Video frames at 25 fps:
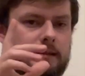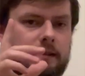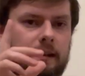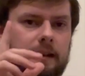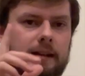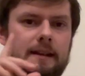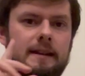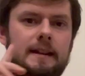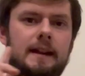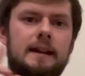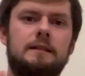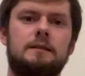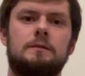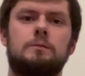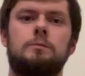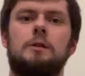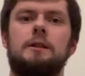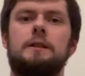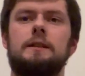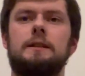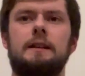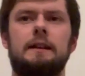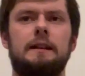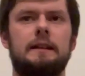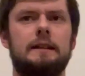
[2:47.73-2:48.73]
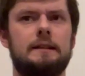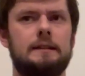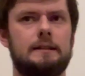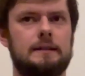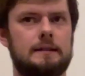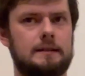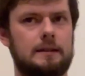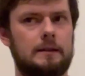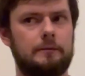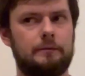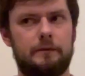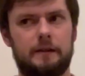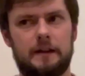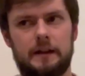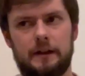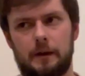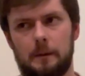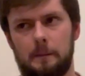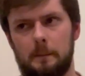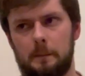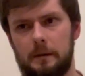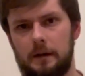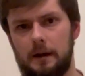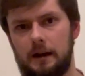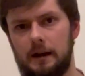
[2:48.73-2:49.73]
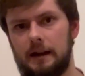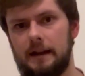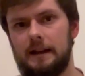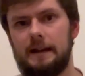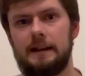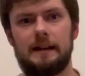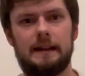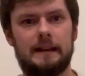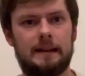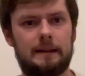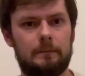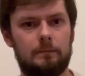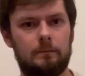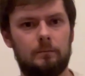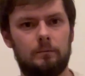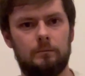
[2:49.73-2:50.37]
The next one is something completely